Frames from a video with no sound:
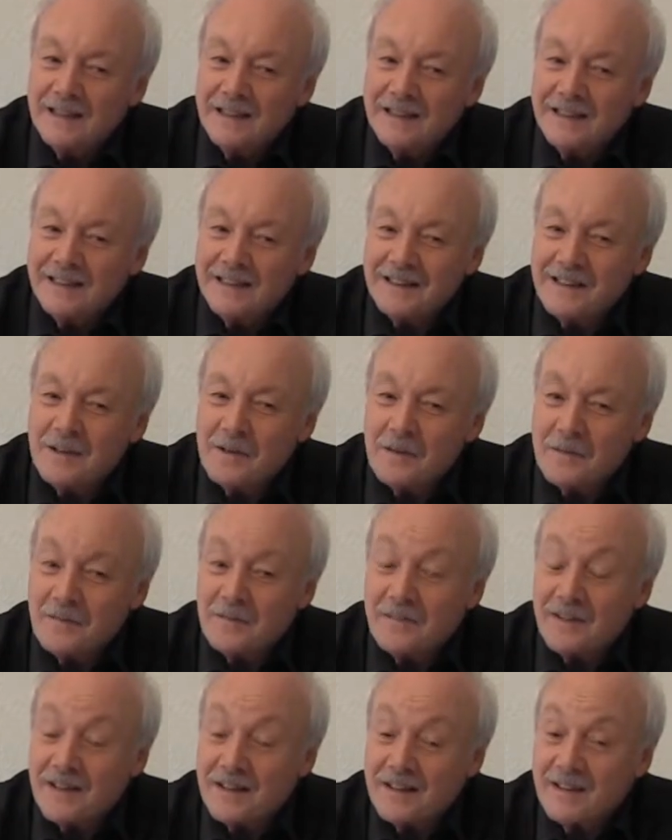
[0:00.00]
uh,
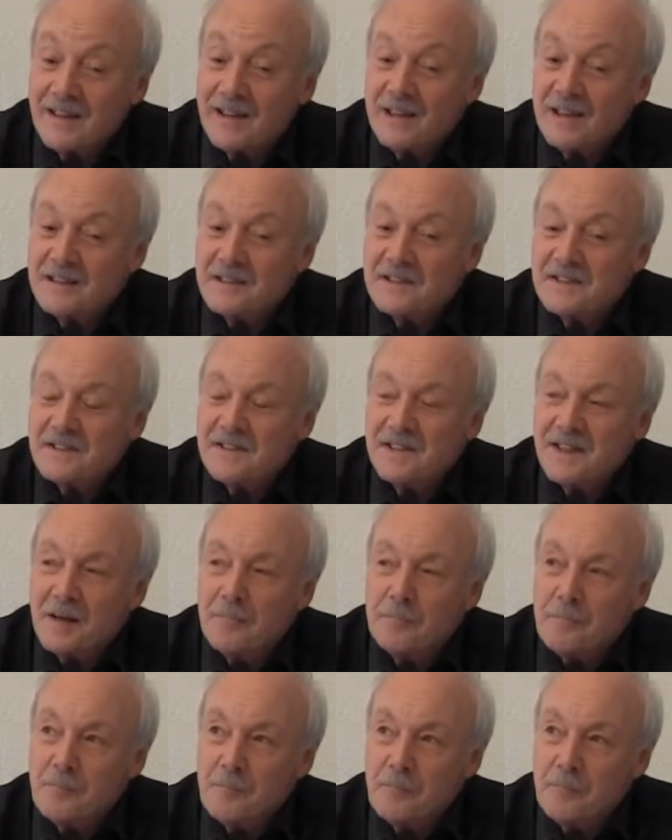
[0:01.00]
that there is
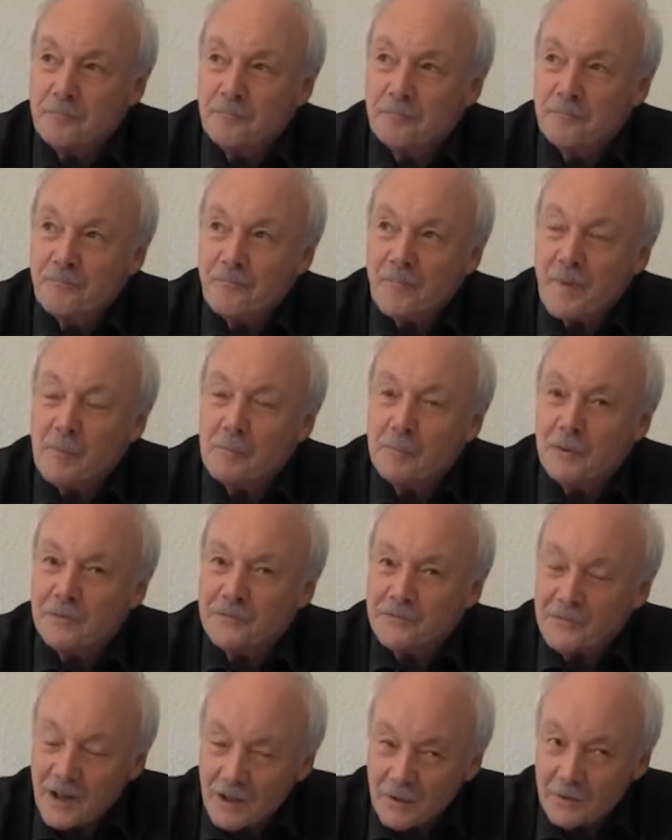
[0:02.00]
some
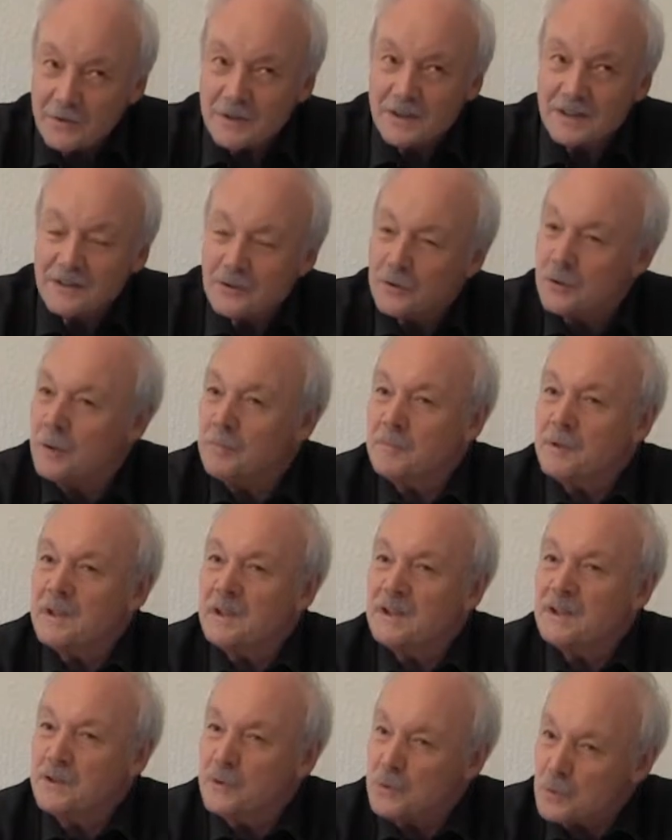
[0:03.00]
profound economic
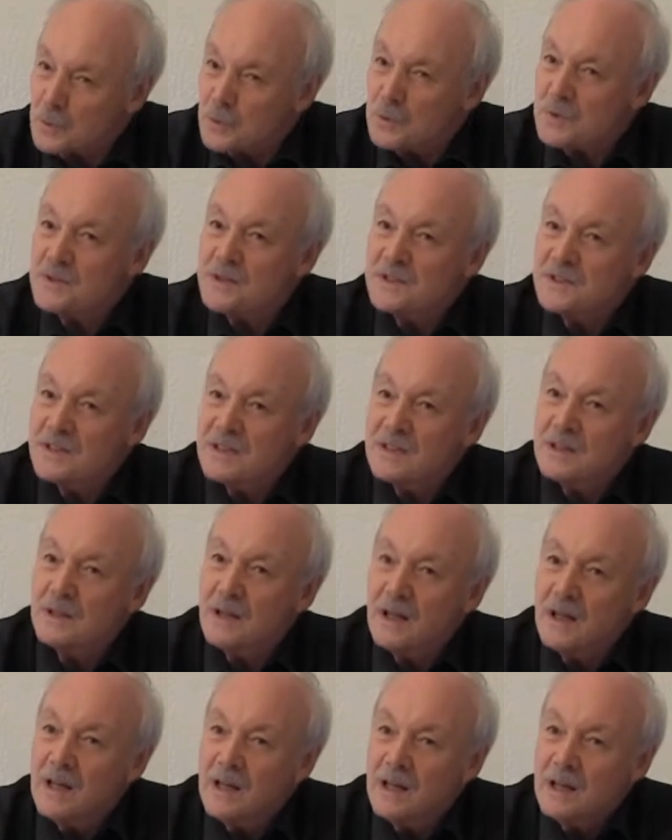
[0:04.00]
use
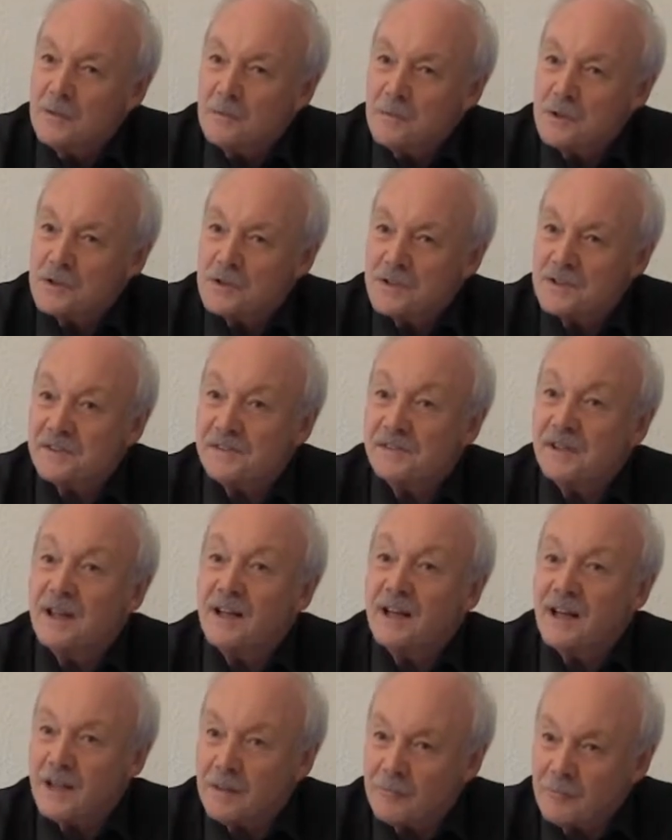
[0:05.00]
which is
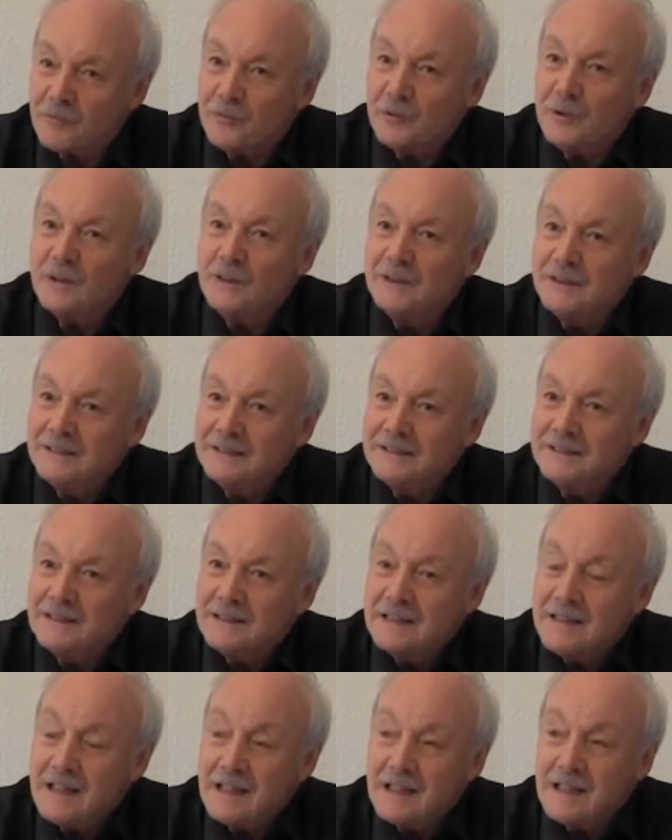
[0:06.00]
really helpful. Mm
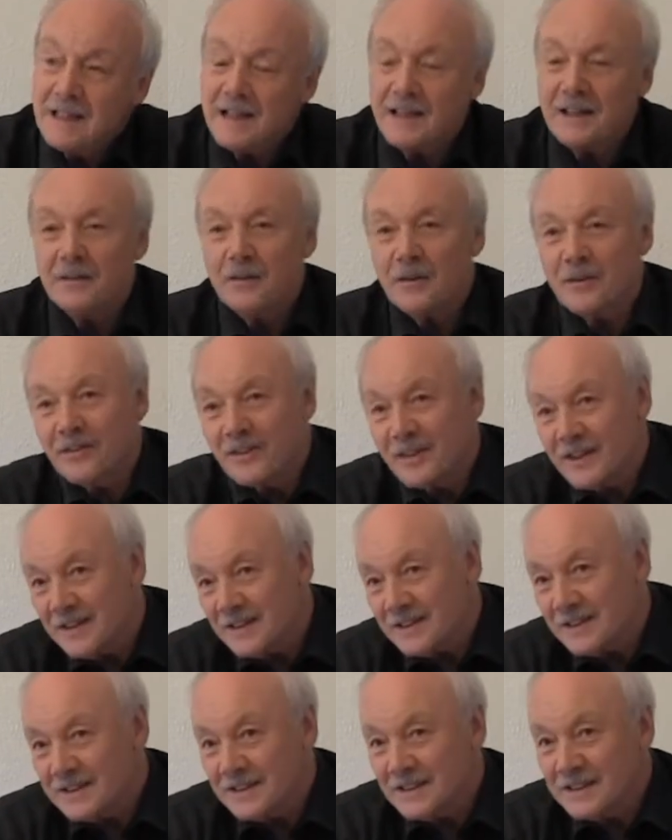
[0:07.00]
-hmm and on the
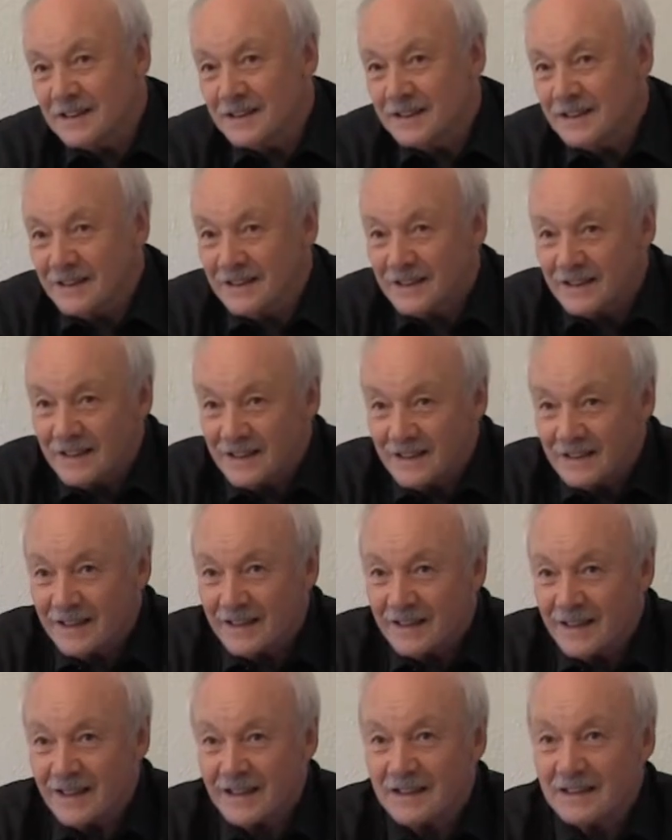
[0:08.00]
other
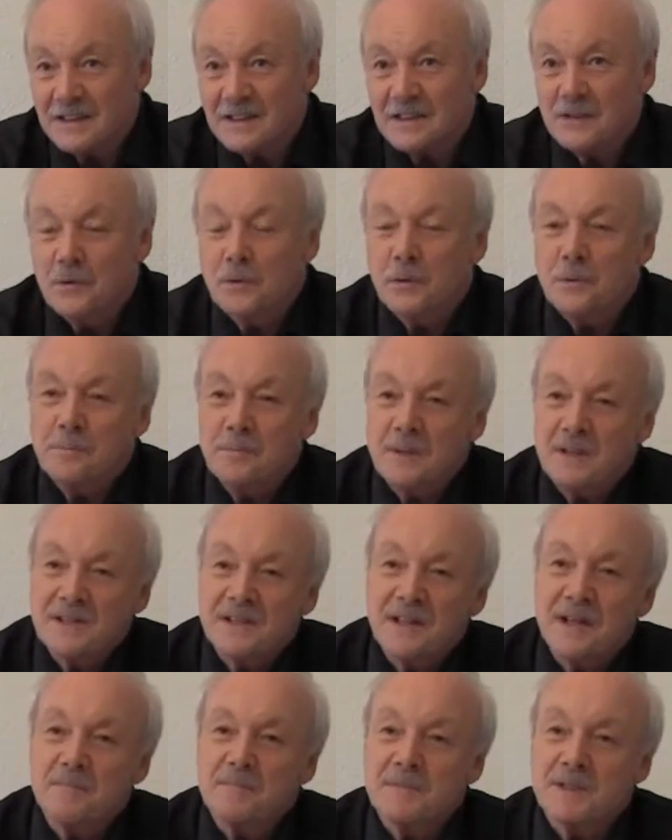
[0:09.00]
hand, it could be
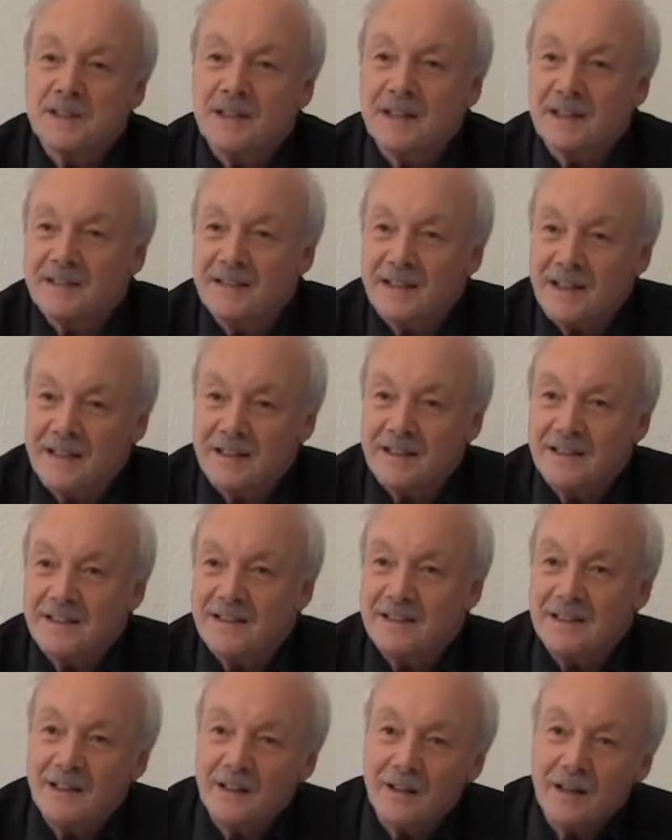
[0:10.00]
something
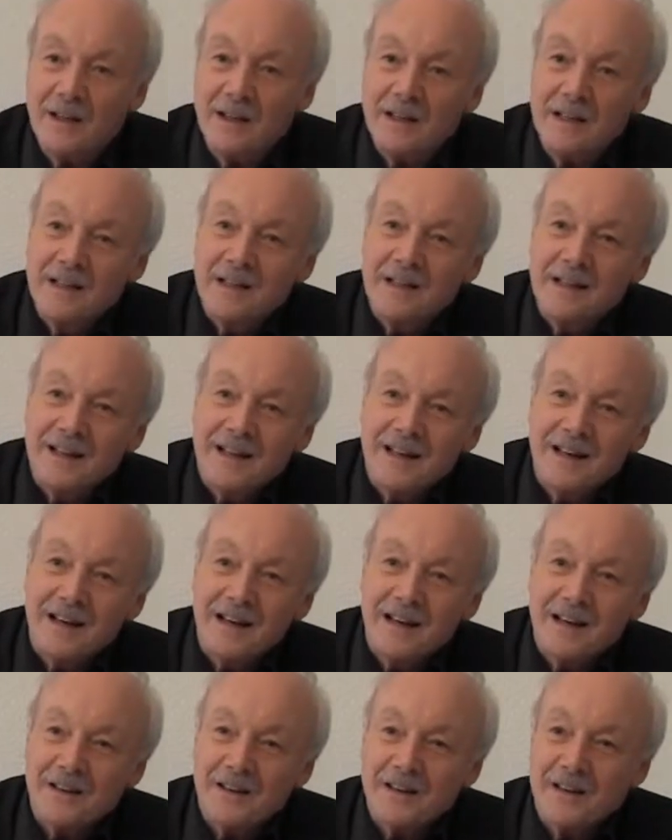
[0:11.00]
that the
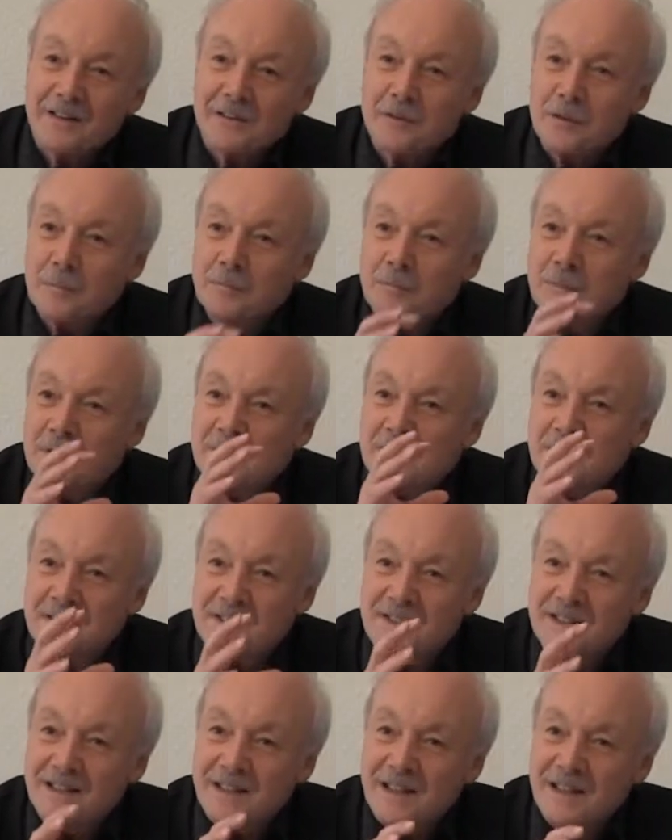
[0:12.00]
uh,
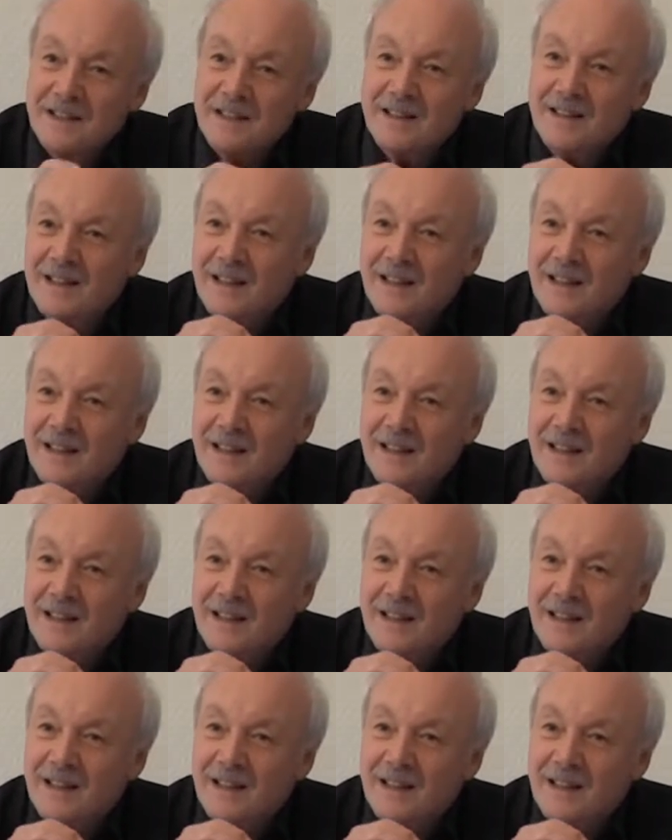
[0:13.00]
commerce, that